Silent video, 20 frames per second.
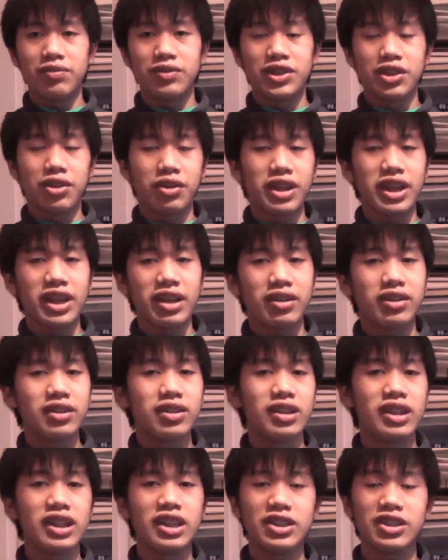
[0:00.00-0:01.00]
So yeah,
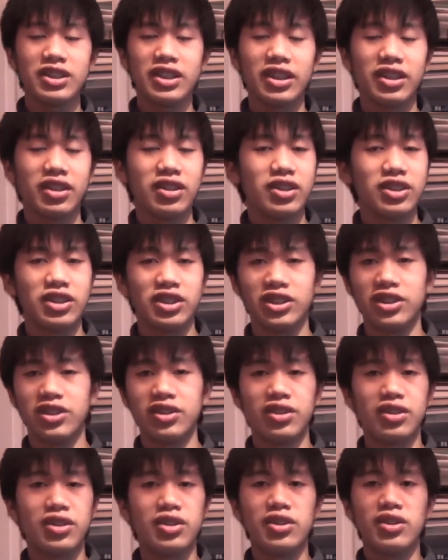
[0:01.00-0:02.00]
literally,
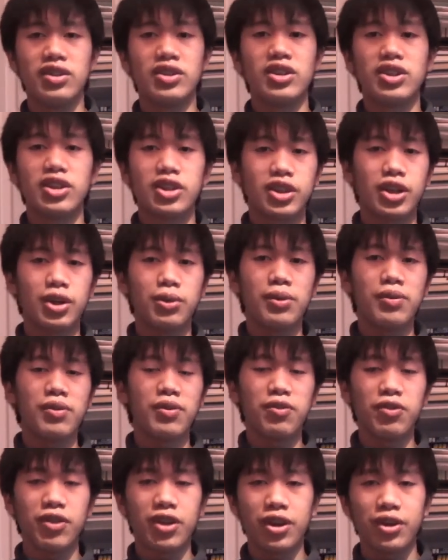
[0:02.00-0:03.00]
just go with
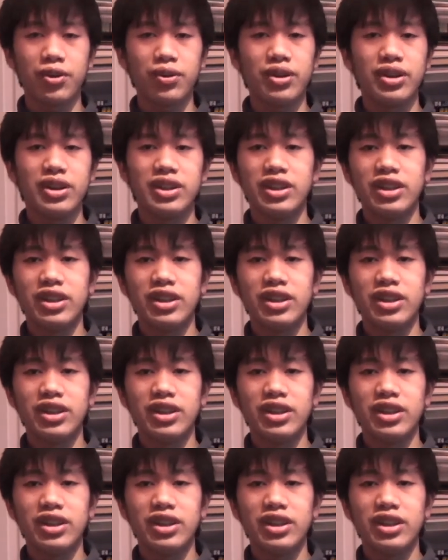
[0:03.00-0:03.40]
the flow,